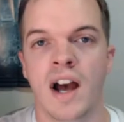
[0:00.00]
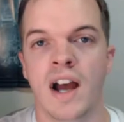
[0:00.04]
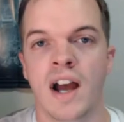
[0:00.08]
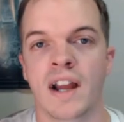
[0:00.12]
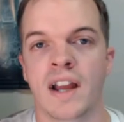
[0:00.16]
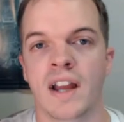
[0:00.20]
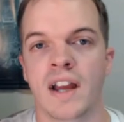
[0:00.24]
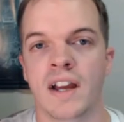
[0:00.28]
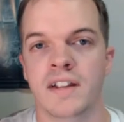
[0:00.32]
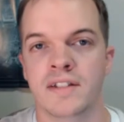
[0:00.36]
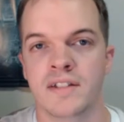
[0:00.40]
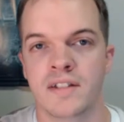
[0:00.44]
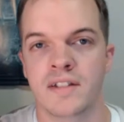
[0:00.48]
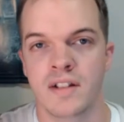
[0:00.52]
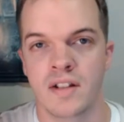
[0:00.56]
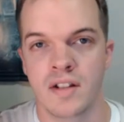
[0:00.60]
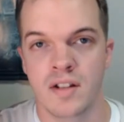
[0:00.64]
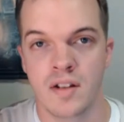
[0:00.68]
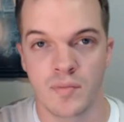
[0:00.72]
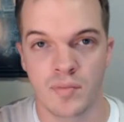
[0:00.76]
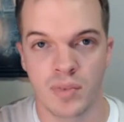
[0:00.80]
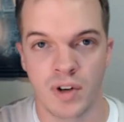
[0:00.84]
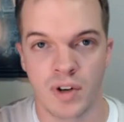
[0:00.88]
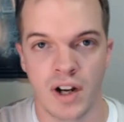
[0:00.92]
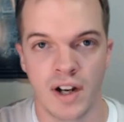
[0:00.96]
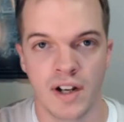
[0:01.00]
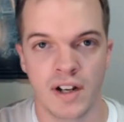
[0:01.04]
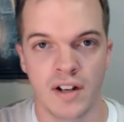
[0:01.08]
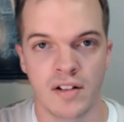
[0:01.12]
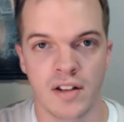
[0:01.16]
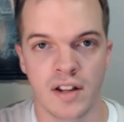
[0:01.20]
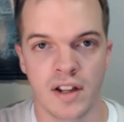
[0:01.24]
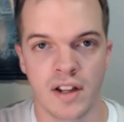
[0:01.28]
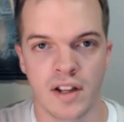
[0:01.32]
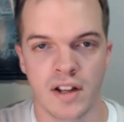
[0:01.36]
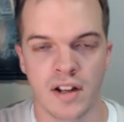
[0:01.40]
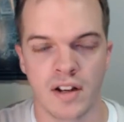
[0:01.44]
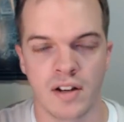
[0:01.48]
Hi guys, Brian here
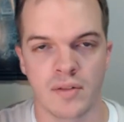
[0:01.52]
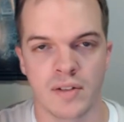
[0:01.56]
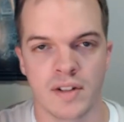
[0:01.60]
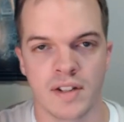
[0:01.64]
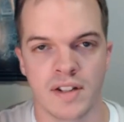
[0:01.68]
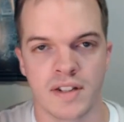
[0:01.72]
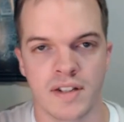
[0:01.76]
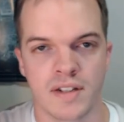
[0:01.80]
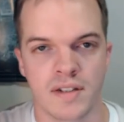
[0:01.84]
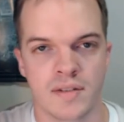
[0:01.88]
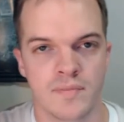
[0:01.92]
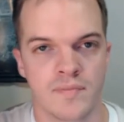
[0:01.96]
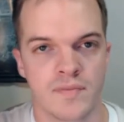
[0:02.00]
like always.